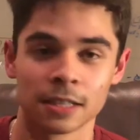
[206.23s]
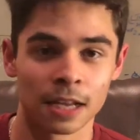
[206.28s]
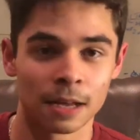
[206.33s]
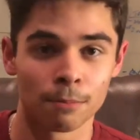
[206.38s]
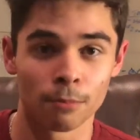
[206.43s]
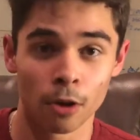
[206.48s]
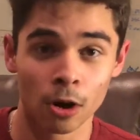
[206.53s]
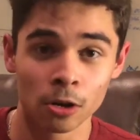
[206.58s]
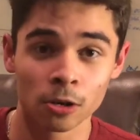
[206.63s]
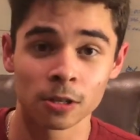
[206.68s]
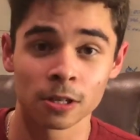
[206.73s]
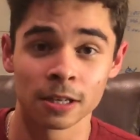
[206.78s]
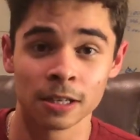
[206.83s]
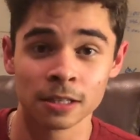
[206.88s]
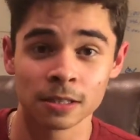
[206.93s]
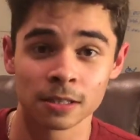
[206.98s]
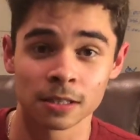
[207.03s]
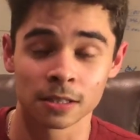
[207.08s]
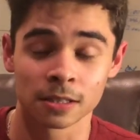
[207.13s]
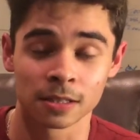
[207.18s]
model his
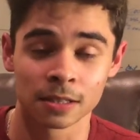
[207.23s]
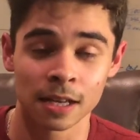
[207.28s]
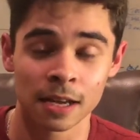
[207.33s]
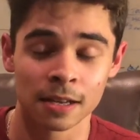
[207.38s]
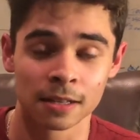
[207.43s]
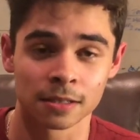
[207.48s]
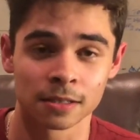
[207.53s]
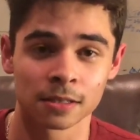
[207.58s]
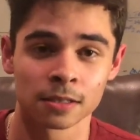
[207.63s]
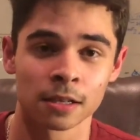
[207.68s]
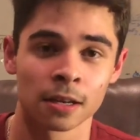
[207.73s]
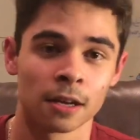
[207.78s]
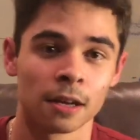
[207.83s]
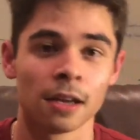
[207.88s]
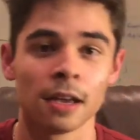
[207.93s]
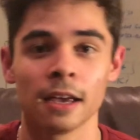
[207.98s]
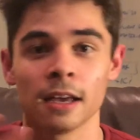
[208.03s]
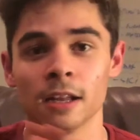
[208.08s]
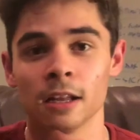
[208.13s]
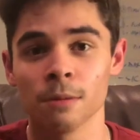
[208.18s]
success
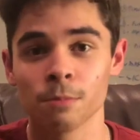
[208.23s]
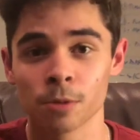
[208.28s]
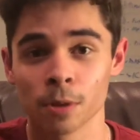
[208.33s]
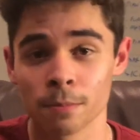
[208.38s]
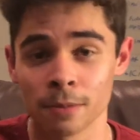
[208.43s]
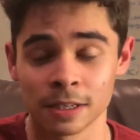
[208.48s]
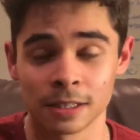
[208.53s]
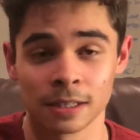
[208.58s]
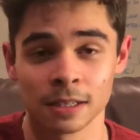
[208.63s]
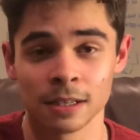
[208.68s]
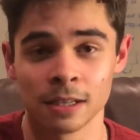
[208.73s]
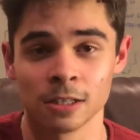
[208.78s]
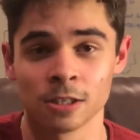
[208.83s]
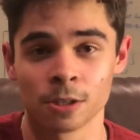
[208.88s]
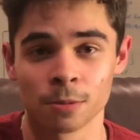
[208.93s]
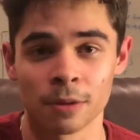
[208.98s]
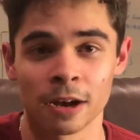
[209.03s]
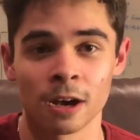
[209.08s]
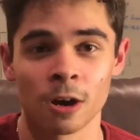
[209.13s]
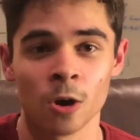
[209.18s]
and implement it into
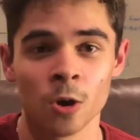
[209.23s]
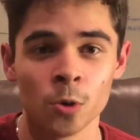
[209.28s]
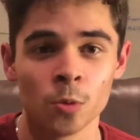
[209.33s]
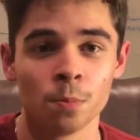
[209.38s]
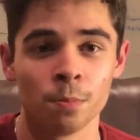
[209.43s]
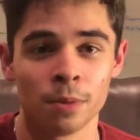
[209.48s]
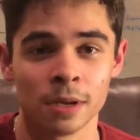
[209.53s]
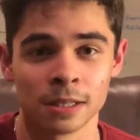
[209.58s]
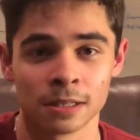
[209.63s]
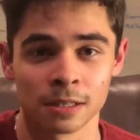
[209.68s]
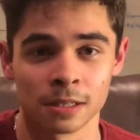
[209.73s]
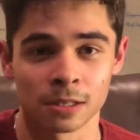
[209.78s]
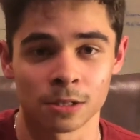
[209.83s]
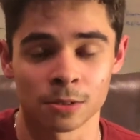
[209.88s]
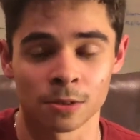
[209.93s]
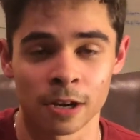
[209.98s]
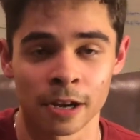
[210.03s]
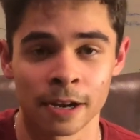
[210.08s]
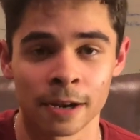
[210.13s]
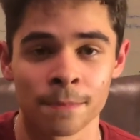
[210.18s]
my own business,
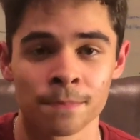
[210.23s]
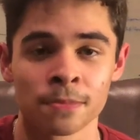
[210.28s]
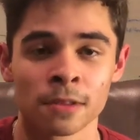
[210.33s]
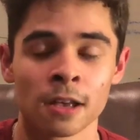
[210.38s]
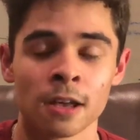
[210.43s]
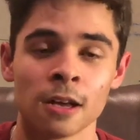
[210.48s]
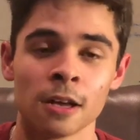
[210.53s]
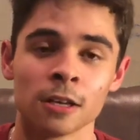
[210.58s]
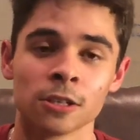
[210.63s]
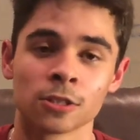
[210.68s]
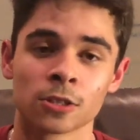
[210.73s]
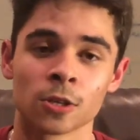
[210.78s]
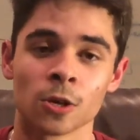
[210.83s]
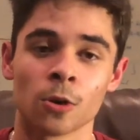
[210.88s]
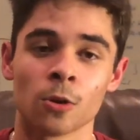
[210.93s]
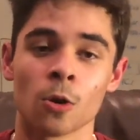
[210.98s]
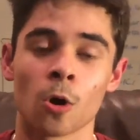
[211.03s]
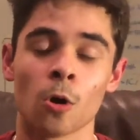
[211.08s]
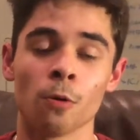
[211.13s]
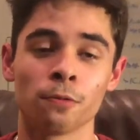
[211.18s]
right?
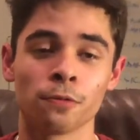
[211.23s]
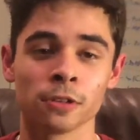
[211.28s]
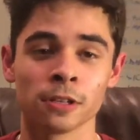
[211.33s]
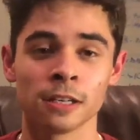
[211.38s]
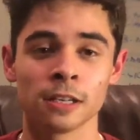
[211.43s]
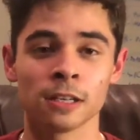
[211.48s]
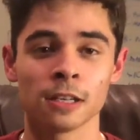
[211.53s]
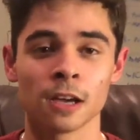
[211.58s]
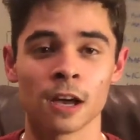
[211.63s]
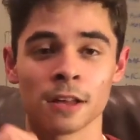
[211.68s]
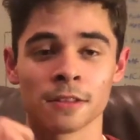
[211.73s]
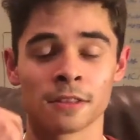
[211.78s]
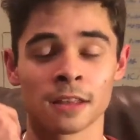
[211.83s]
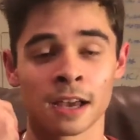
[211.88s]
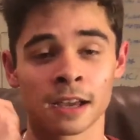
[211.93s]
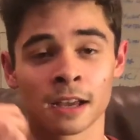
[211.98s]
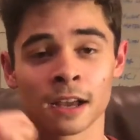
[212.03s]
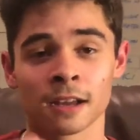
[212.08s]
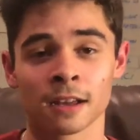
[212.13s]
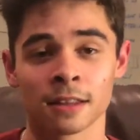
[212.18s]
So hopefully
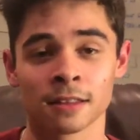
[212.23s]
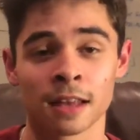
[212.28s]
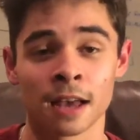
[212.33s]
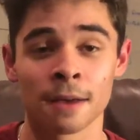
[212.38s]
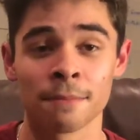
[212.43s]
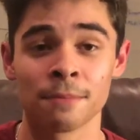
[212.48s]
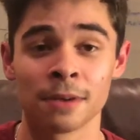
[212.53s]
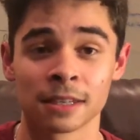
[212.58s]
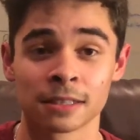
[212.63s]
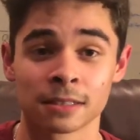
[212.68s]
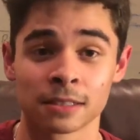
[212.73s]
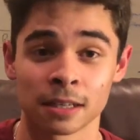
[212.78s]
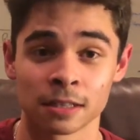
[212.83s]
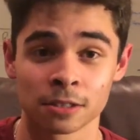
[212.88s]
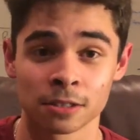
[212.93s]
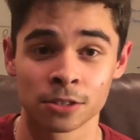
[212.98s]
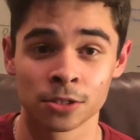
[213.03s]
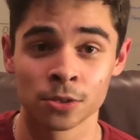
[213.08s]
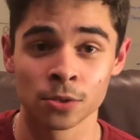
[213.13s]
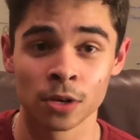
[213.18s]
that makes
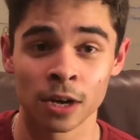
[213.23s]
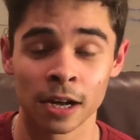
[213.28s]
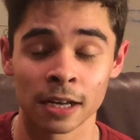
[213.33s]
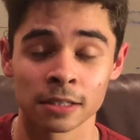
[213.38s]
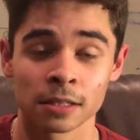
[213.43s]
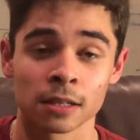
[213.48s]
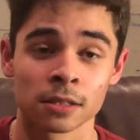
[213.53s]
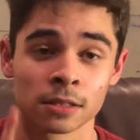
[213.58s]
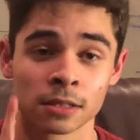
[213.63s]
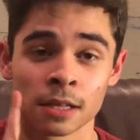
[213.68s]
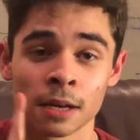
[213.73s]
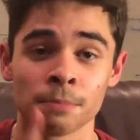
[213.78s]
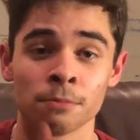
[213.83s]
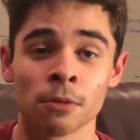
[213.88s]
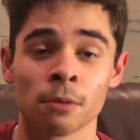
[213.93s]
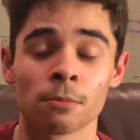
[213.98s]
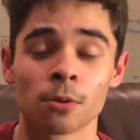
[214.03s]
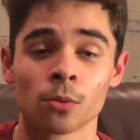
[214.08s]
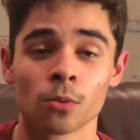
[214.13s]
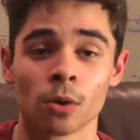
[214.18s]
sense to you guys. Step
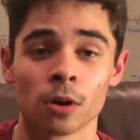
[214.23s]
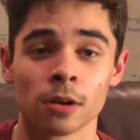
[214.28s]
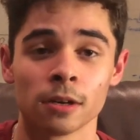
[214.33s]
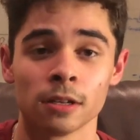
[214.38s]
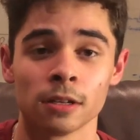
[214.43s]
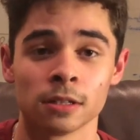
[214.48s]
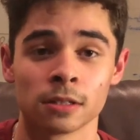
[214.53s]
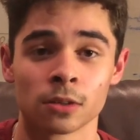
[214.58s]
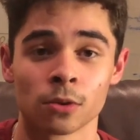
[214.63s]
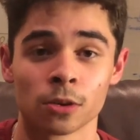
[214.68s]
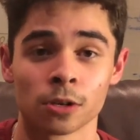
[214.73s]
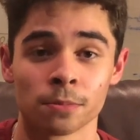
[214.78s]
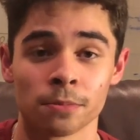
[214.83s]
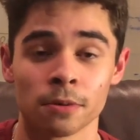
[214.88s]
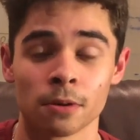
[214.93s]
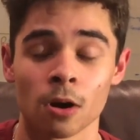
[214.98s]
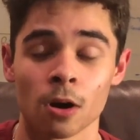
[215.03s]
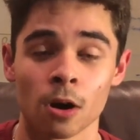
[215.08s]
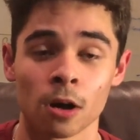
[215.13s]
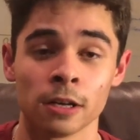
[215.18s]
number 1
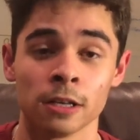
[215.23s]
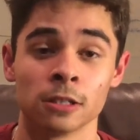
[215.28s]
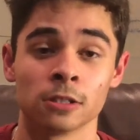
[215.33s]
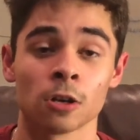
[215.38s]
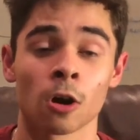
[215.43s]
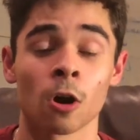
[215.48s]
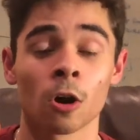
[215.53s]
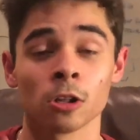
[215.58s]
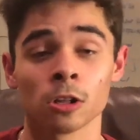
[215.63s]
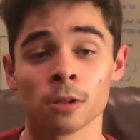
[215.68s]
is all